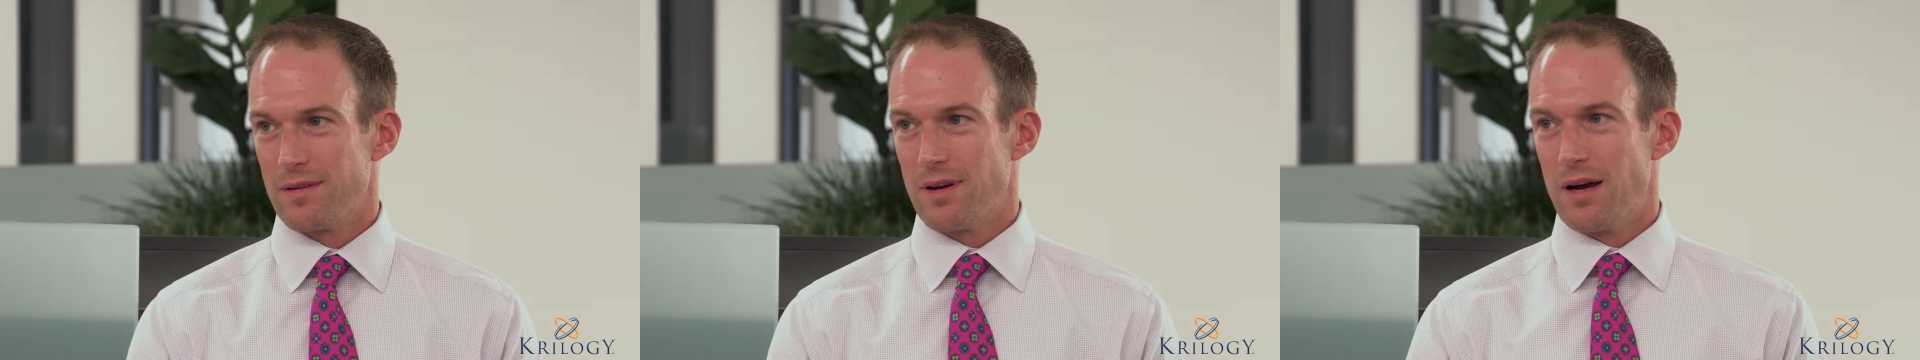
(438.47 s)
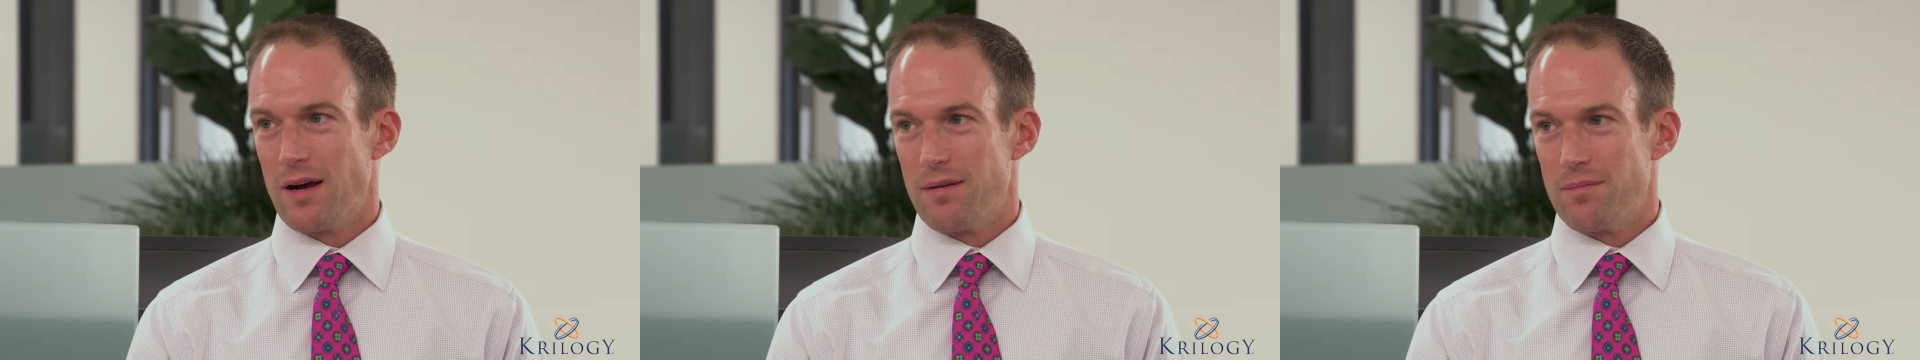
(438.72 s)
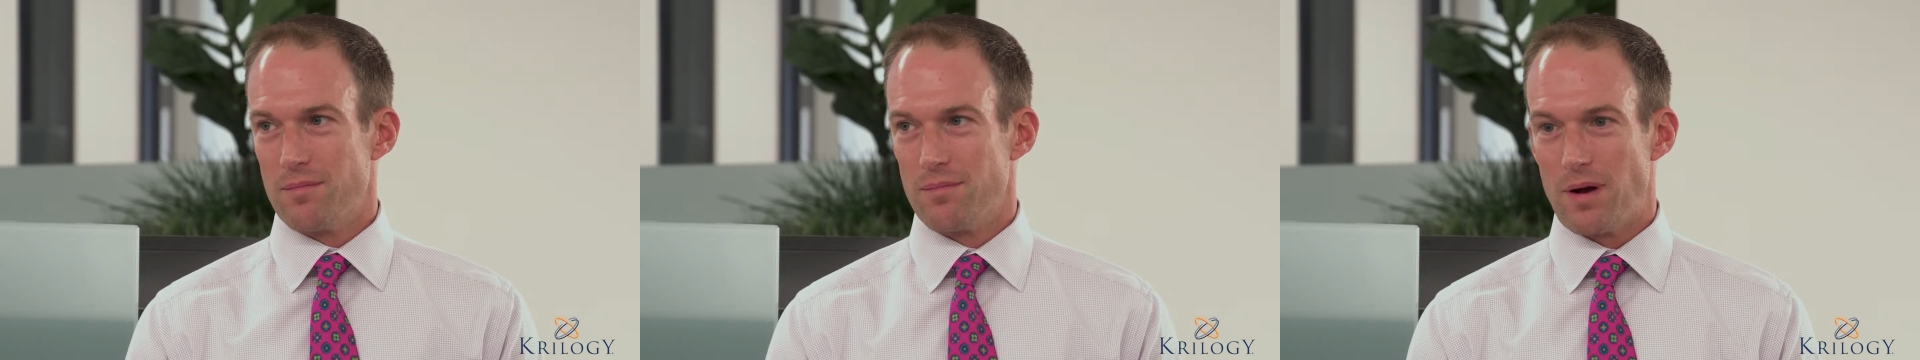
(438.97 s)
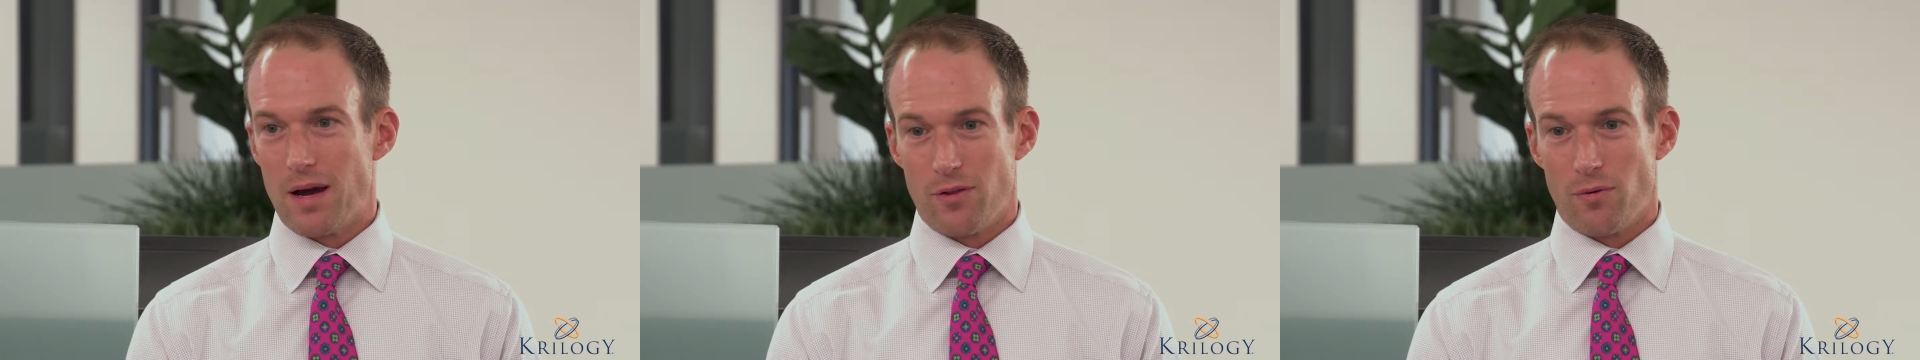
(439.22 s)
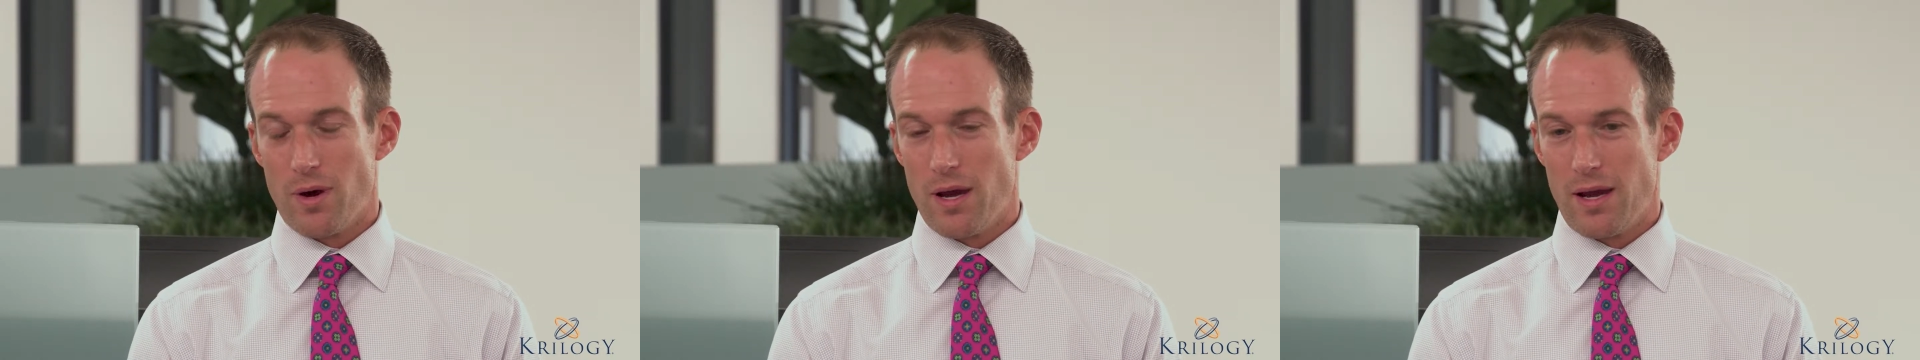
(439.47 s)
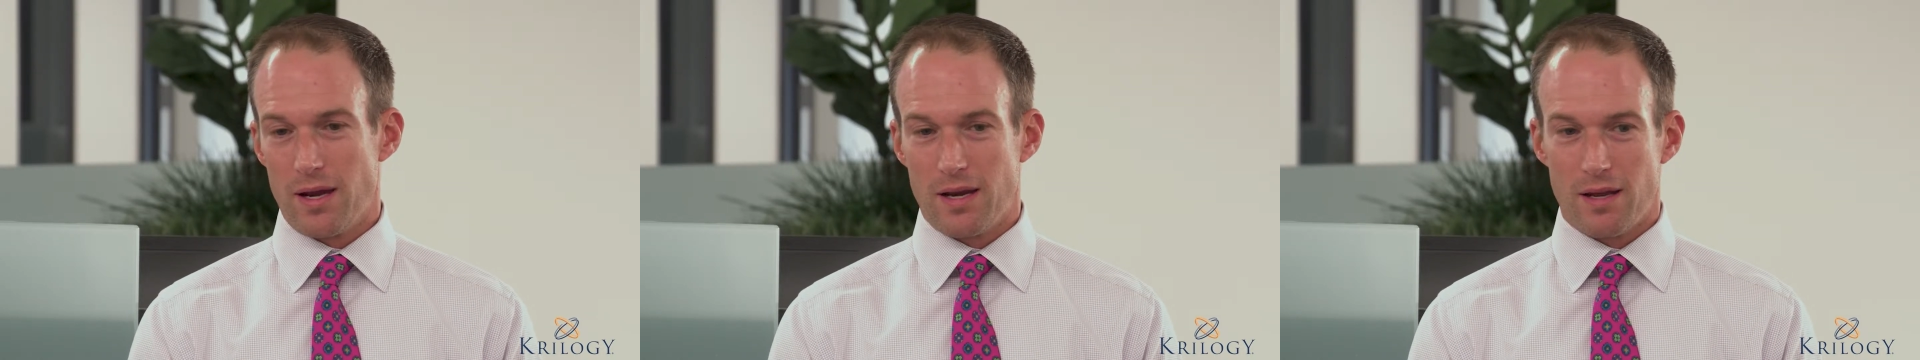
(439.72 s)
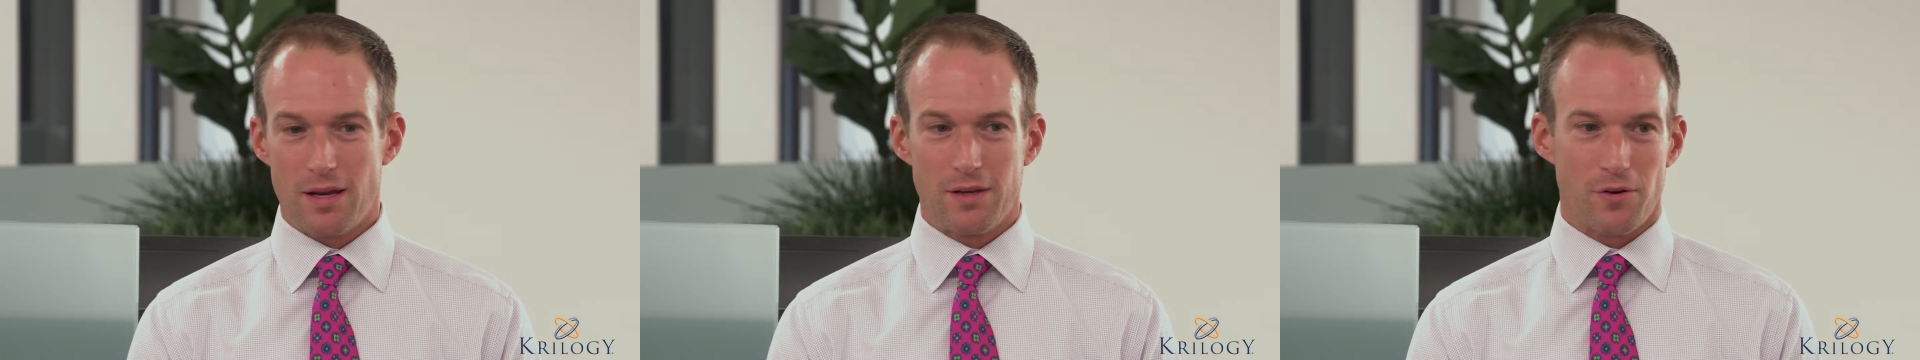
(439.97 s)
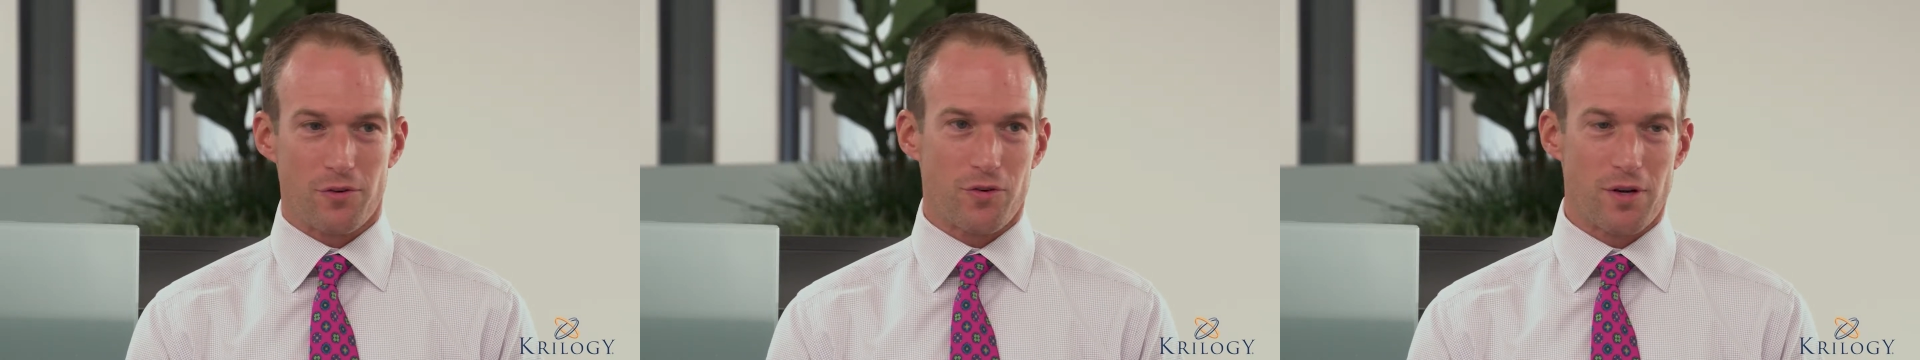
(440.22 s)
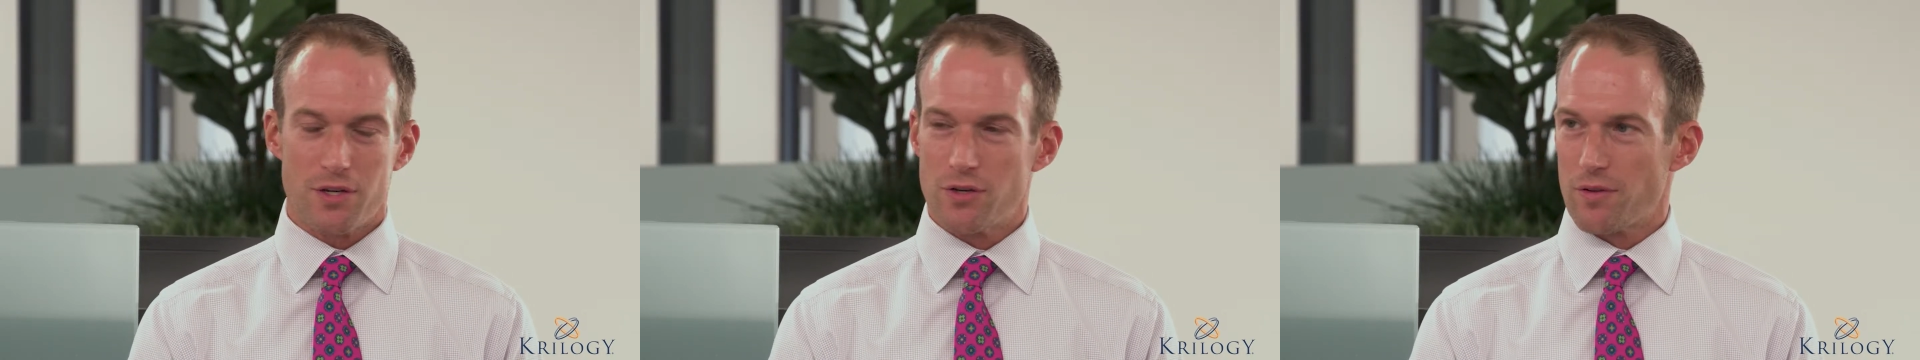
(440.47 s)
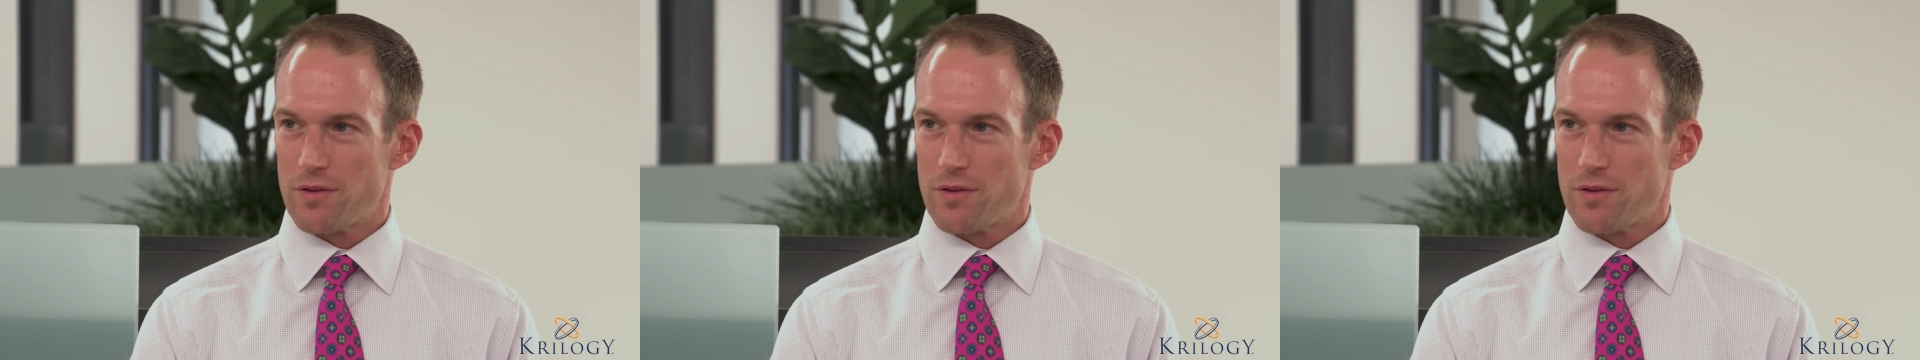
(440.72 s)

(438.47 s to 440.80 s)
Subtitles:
by the way, in your traditional